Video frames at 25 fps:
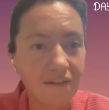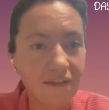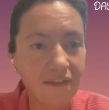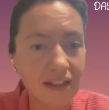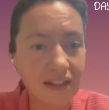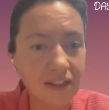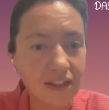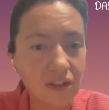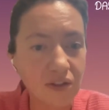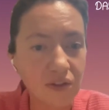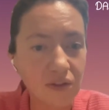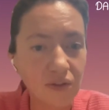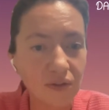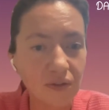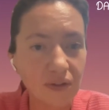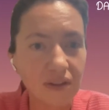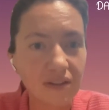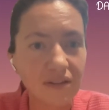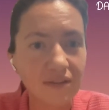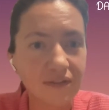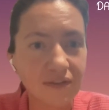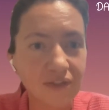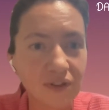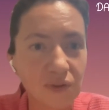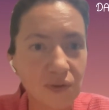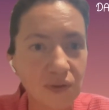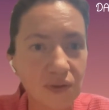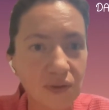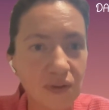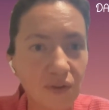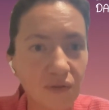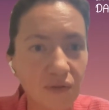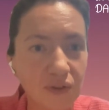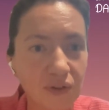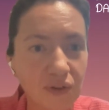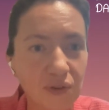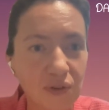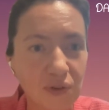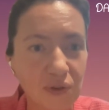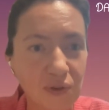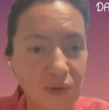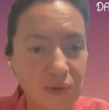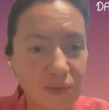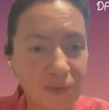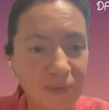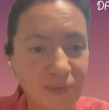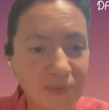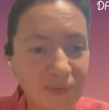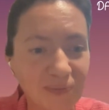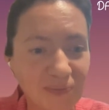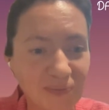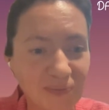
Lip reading: Thank you, and Firuz, over to you.